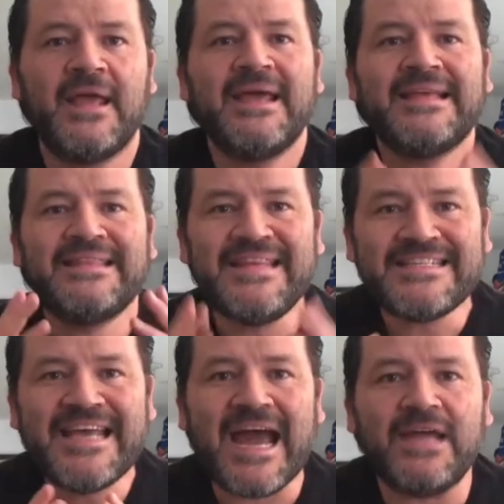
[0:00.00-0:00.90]
This
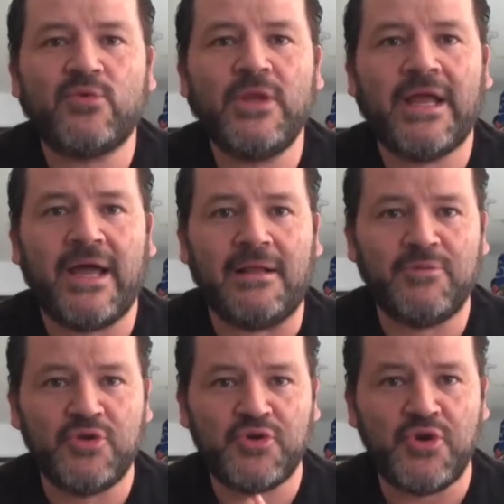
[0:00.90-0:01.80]
guide will help
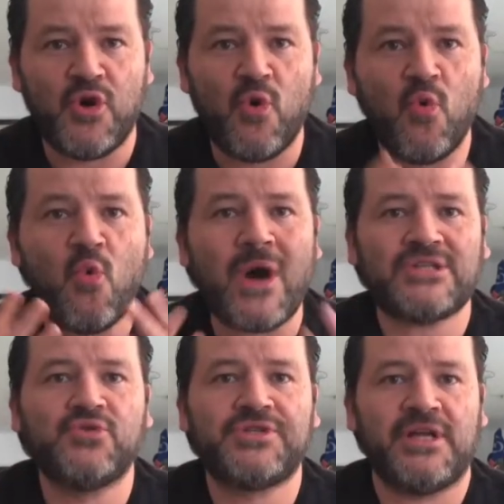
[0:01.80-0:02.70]
you to know what
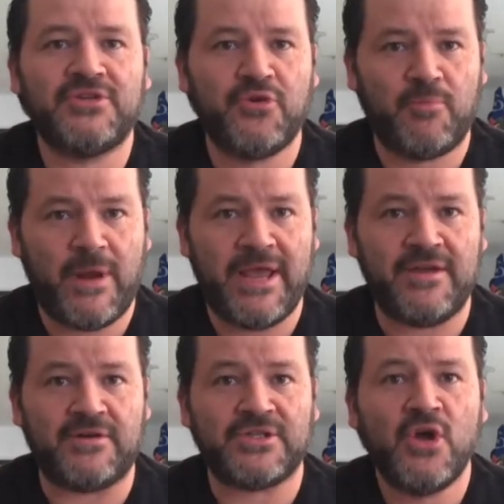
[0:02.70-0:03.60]
to tell your
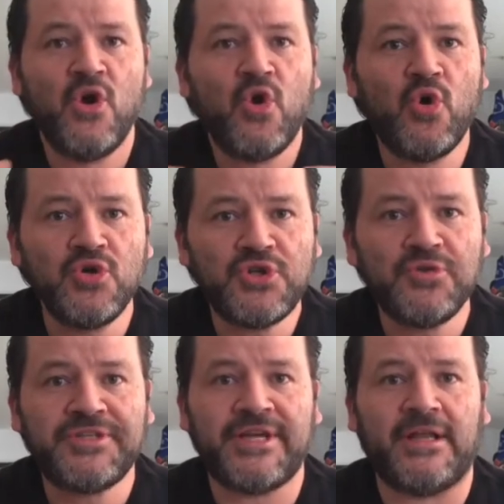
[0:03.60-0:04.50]
players, who
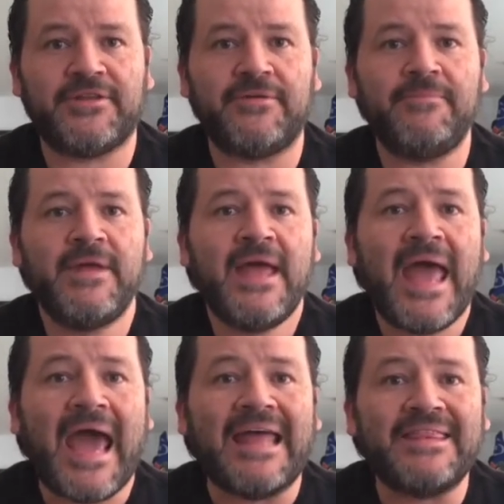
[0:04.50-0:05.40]
should tell them,
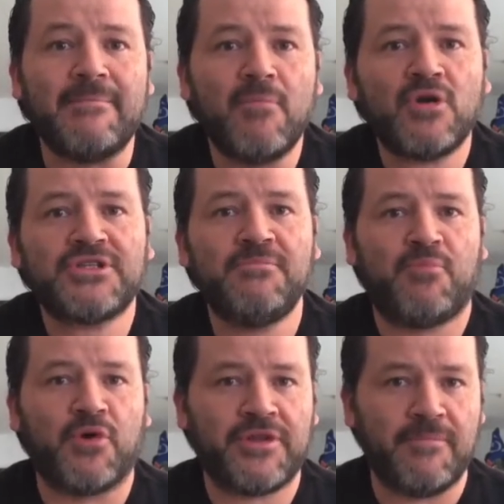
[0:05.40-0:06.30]
and the most
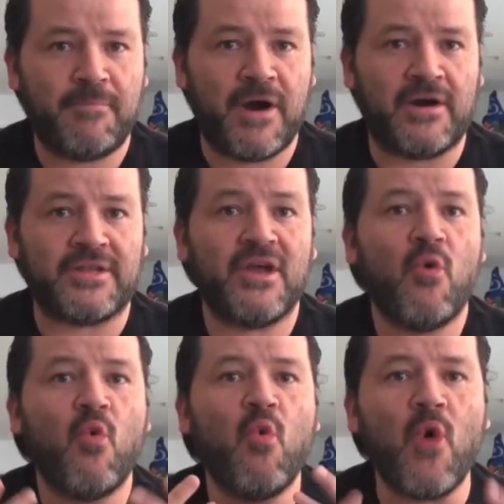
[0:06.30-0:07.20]
important part,
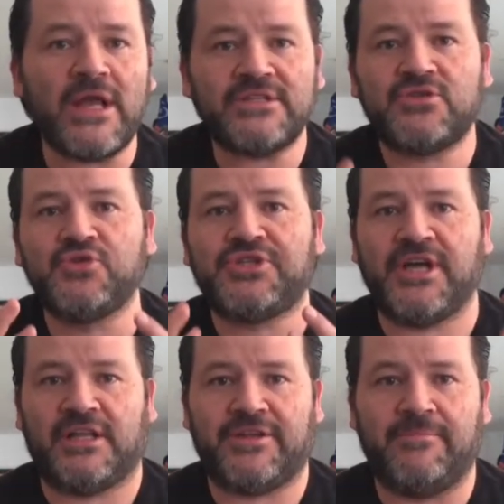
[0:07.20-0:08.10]
when to
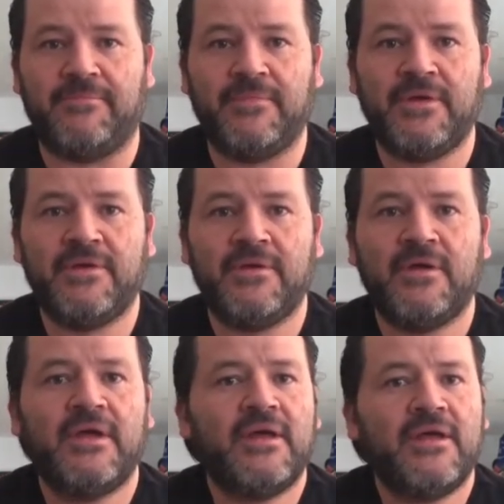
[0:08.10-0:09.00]
tell them.
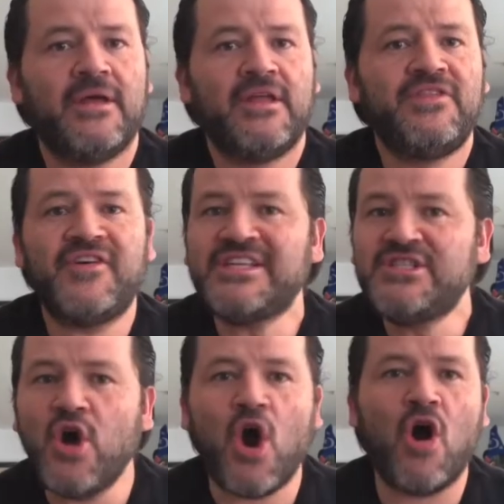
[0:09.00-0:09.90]
There is
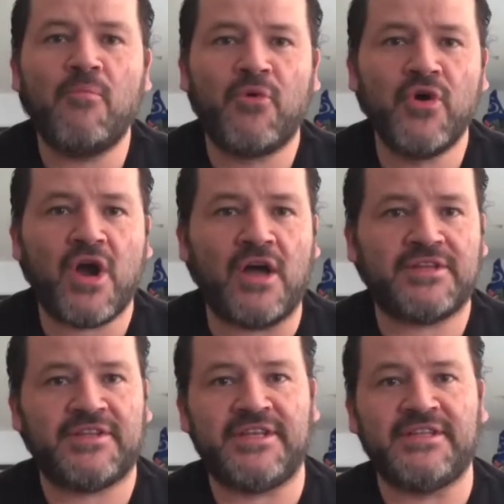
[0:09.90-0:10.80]
no homebrew
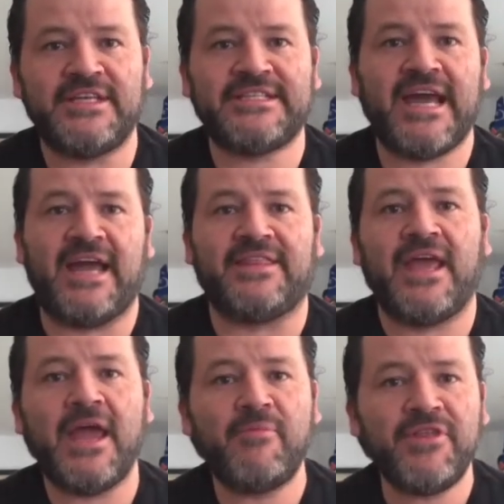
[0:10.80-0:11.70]
content in this guide.
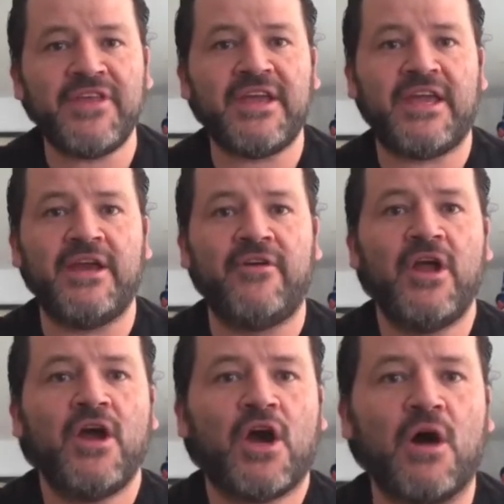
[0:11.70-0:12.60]
Everything here
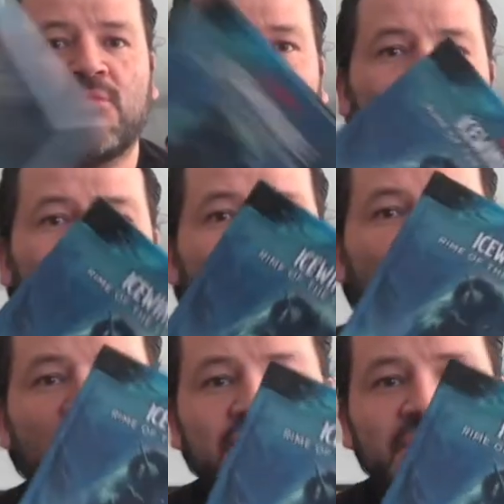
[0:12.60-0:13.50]
comes from the
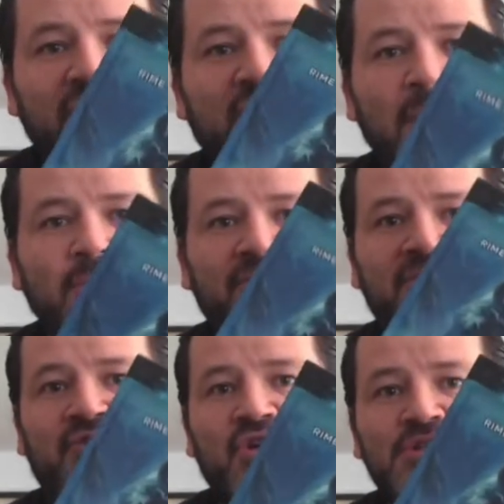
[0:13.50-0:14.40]
official Rime of the
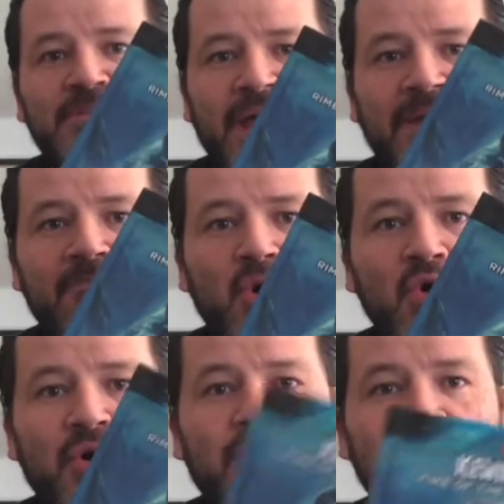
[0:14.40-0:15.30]
Frostmaiden book.